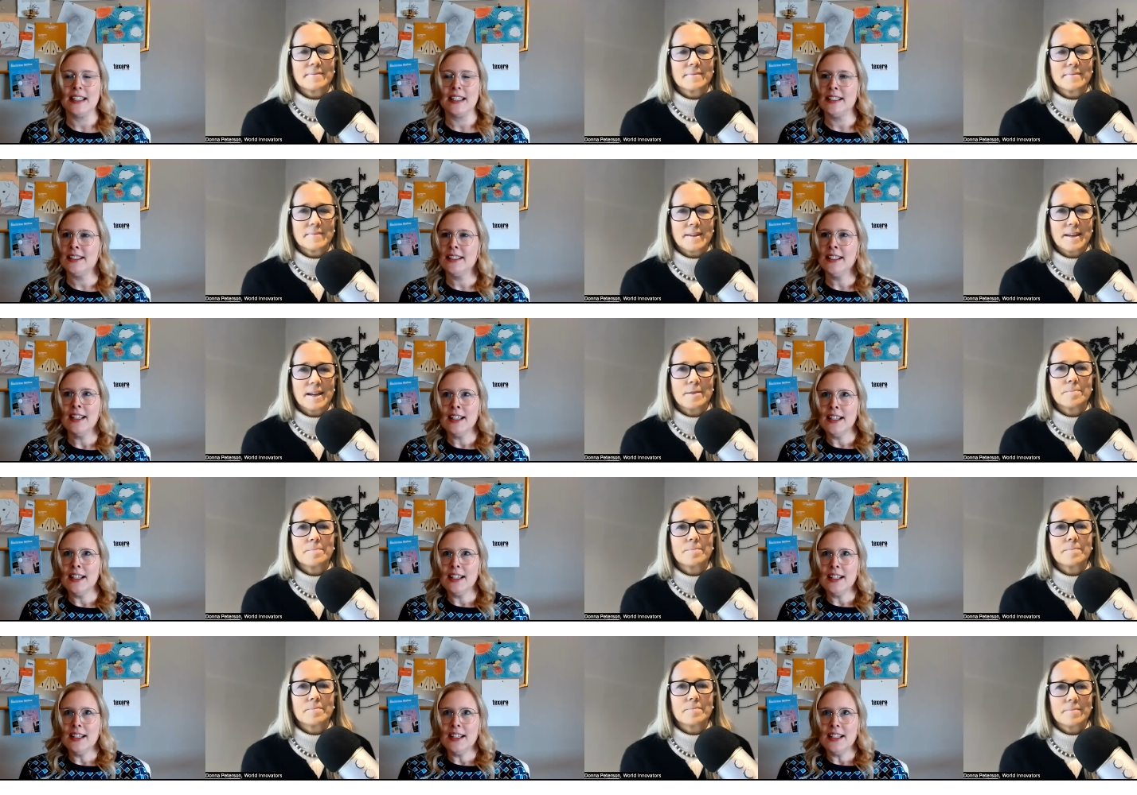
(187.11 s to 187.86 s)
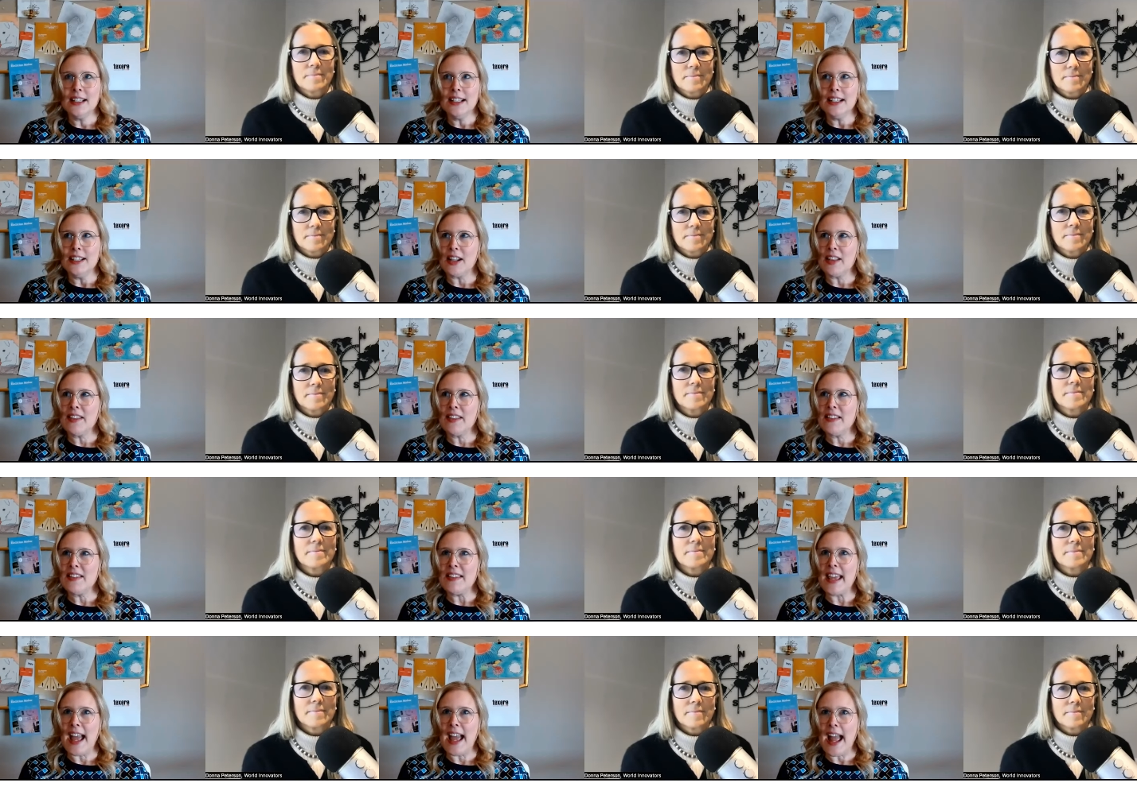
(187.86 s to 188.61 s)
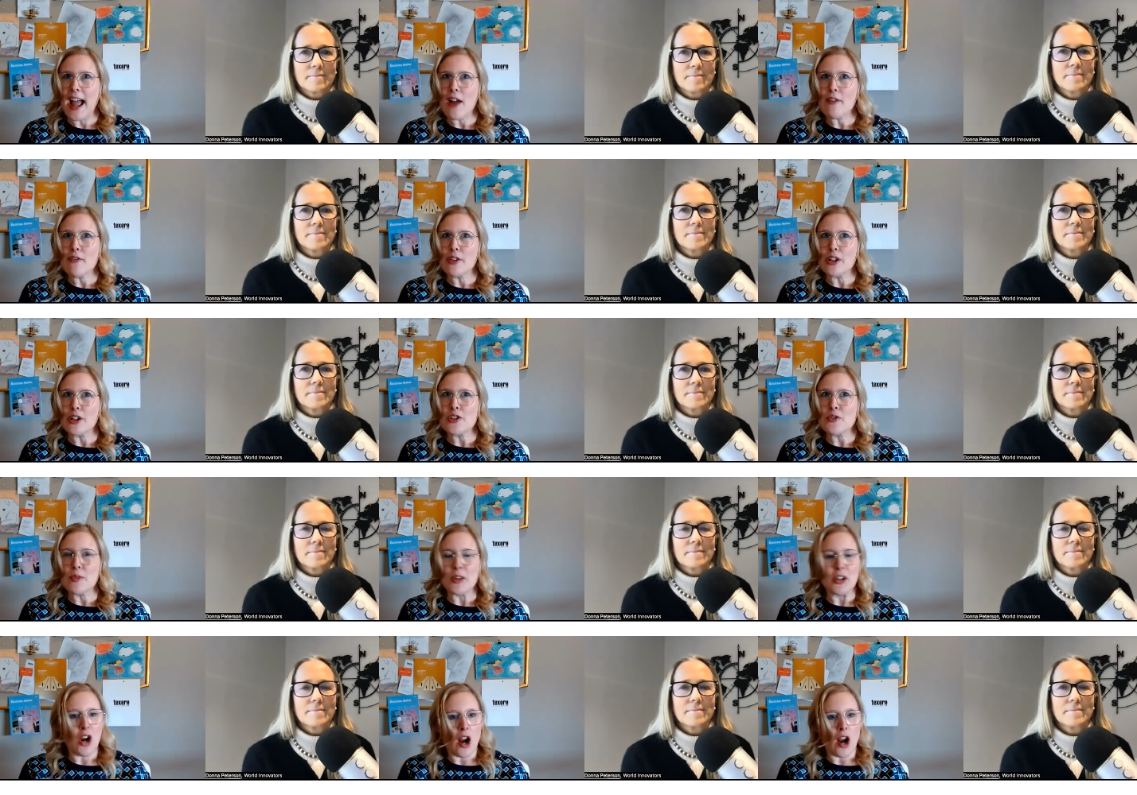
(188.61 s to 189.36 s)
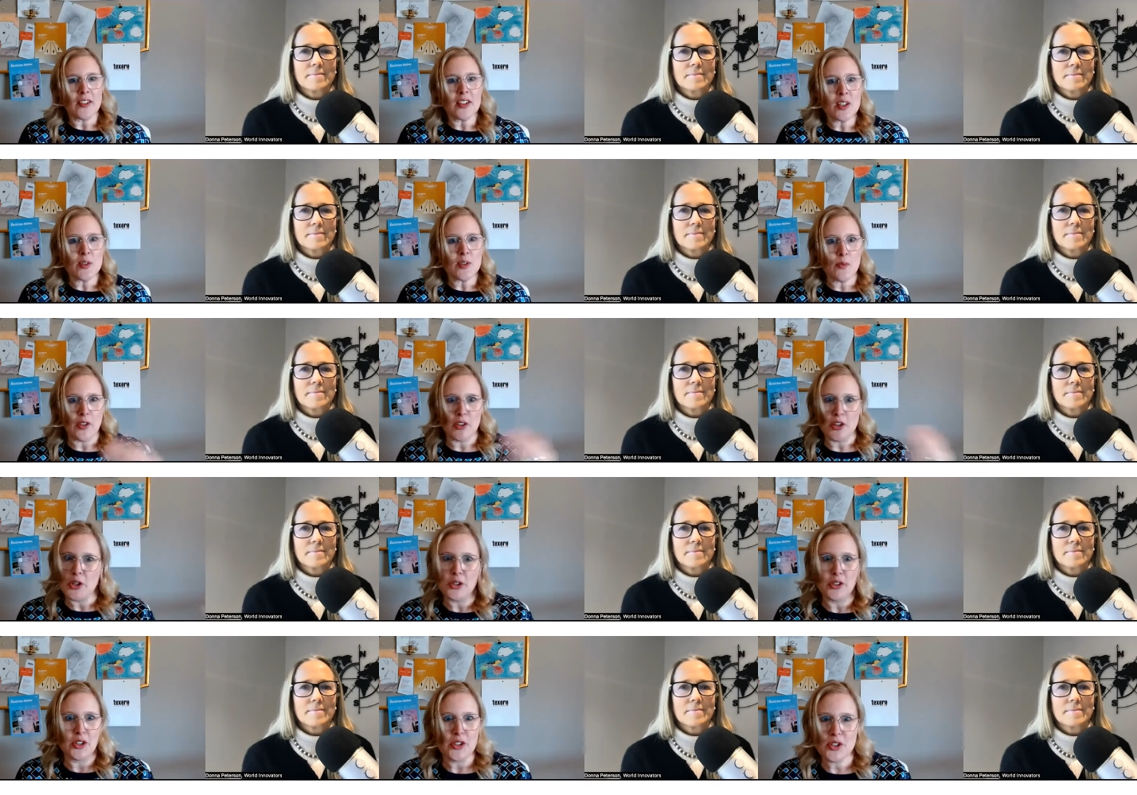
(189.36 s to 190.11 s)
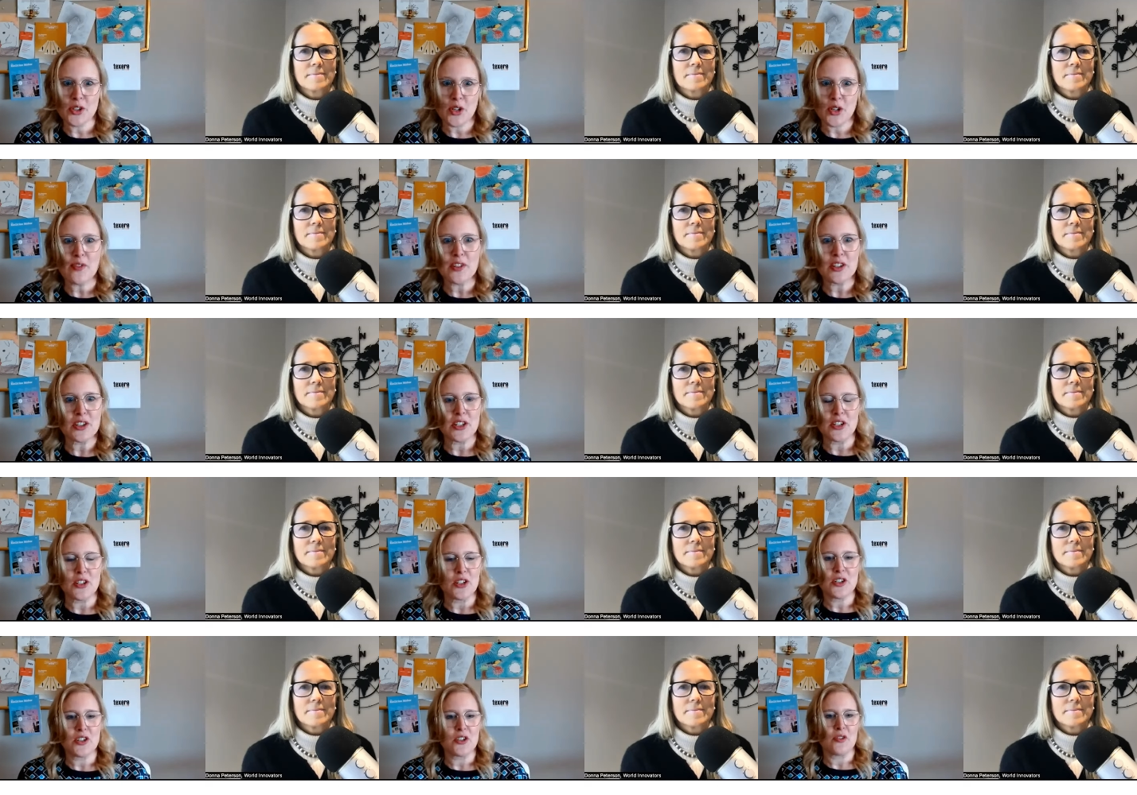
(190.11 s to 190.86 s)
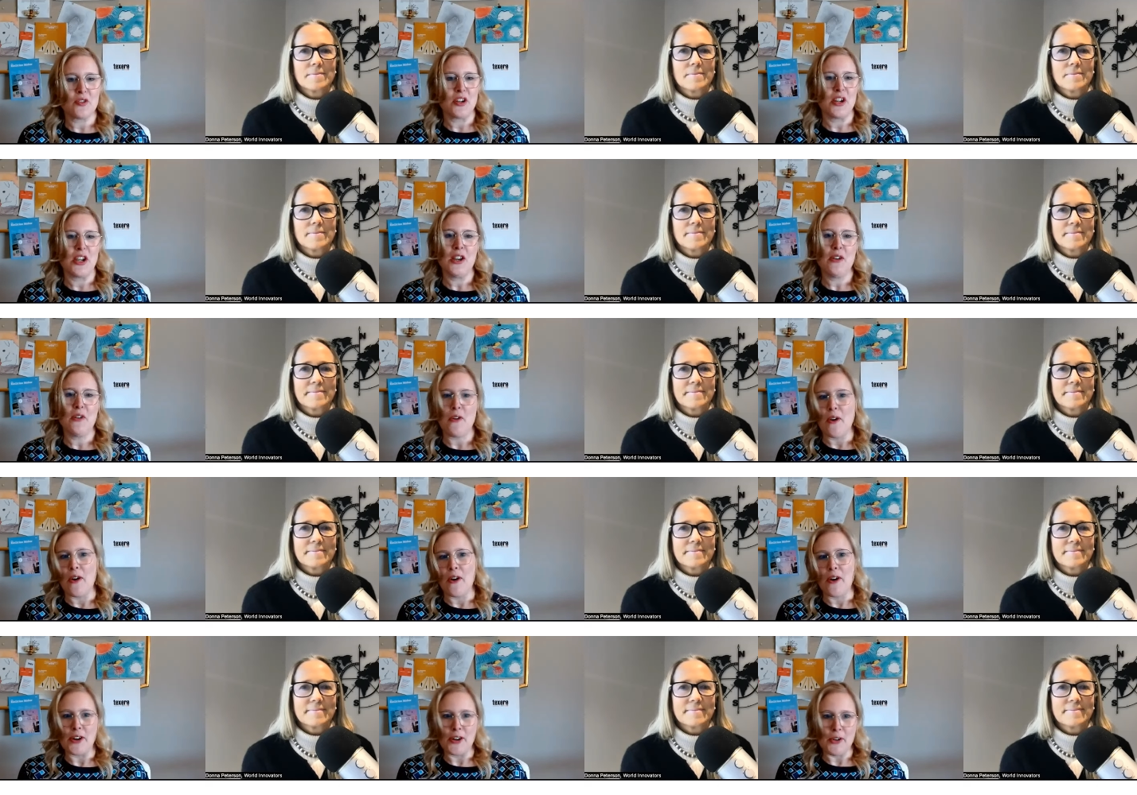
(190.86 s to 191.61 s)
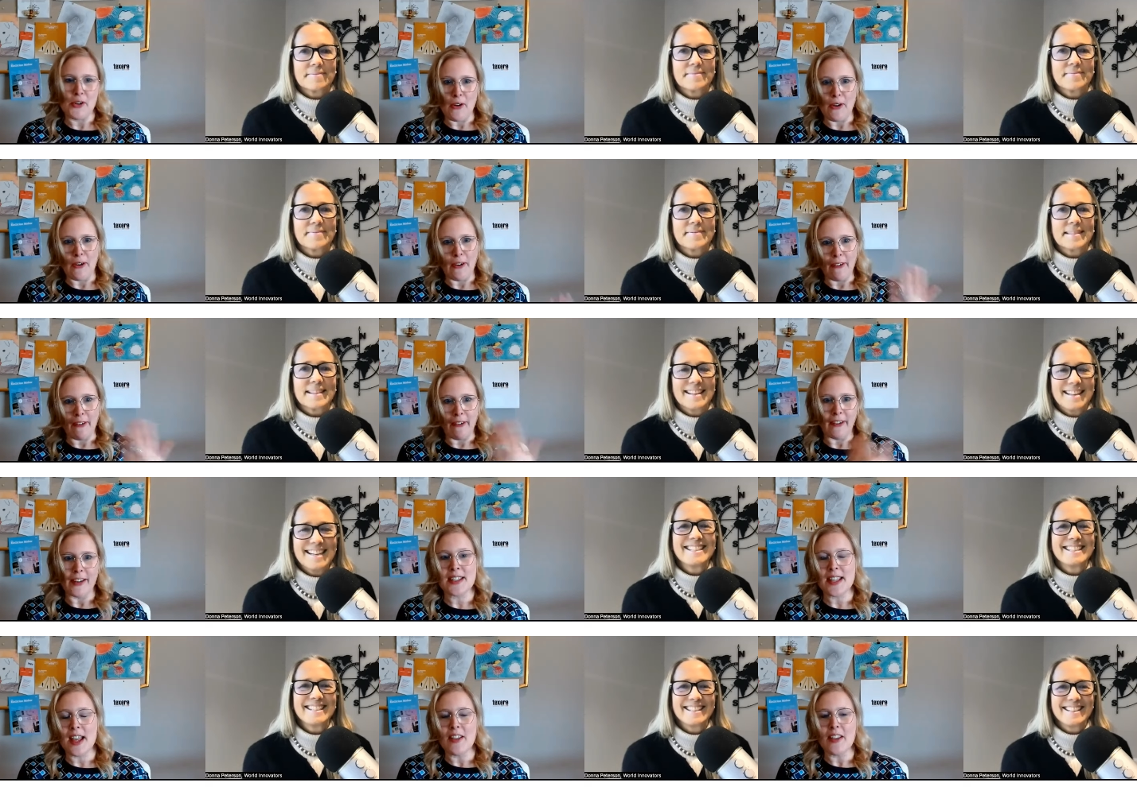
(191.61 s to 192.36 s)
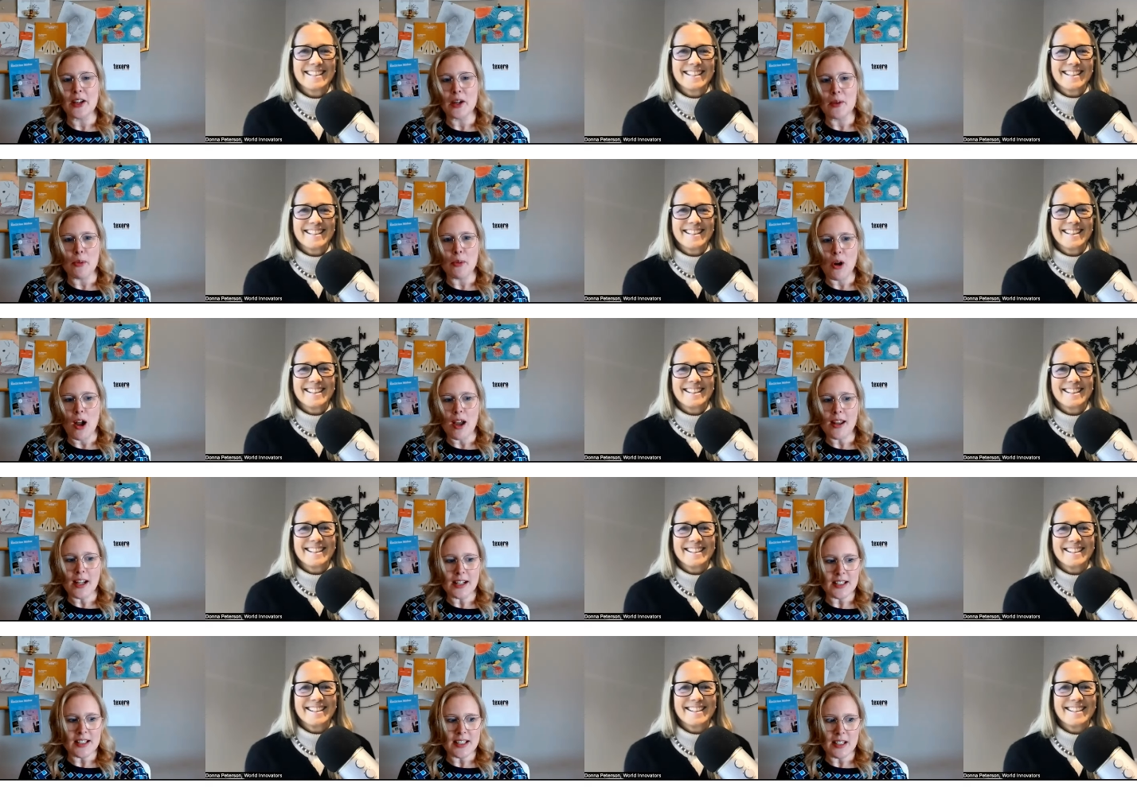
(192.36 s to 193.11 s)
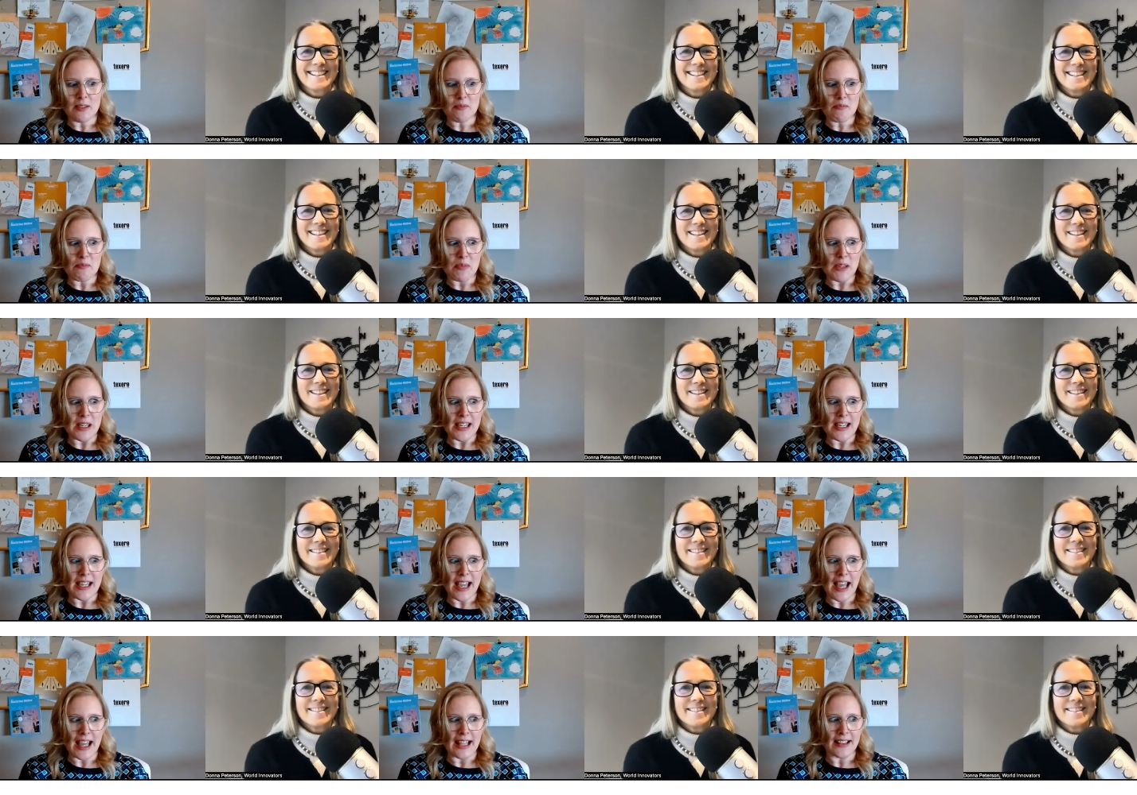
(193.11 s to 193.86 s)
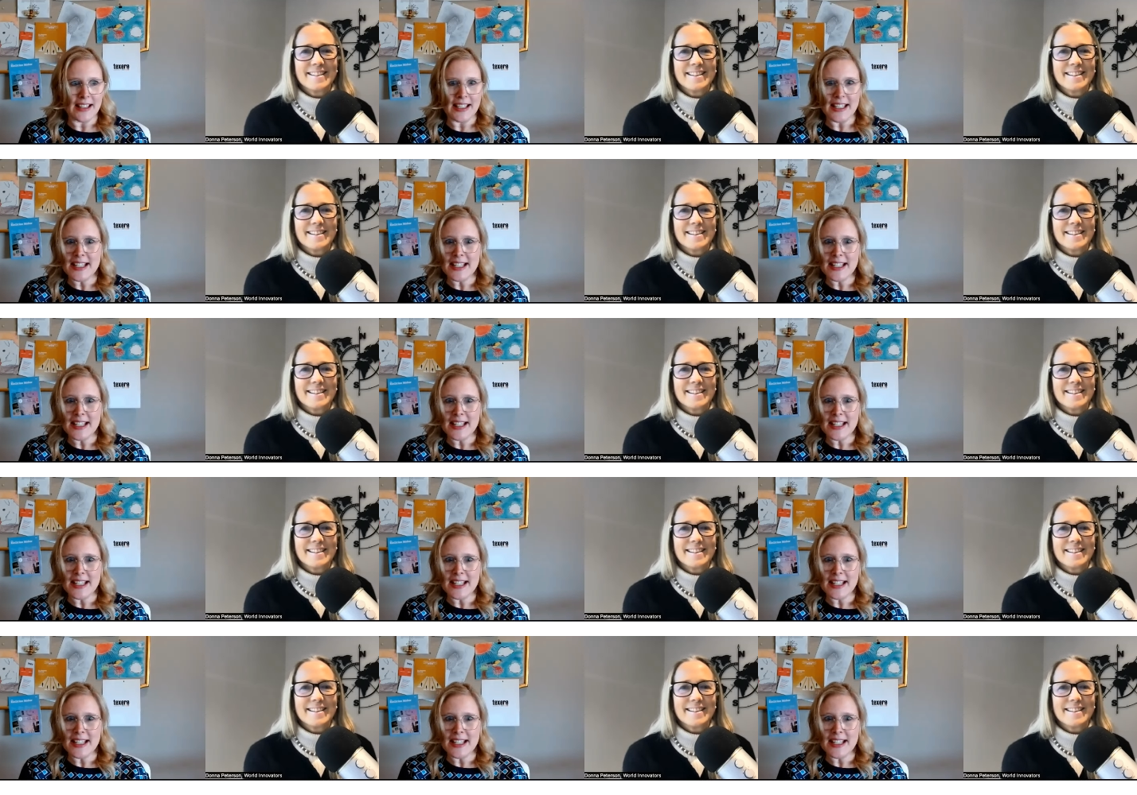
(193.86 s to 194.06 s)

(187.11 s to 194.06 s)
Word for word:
Speaker 1: And you know, I think the average, regardless of whether you're in the service industry or you're selling a product, can be at